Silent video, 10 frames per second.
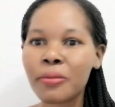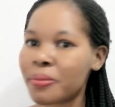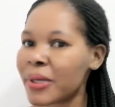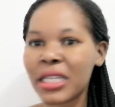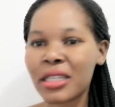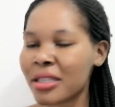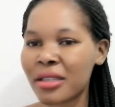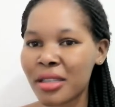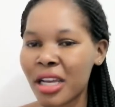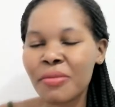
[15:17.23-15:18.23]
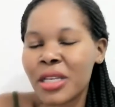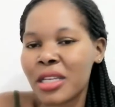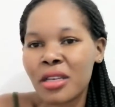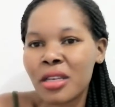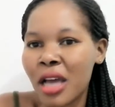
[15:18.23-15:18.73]
But I
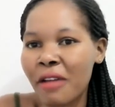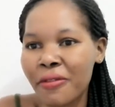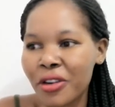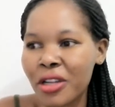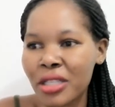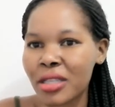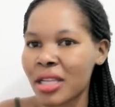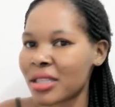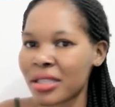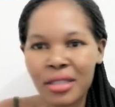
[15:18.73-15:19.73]
mean, I've learned that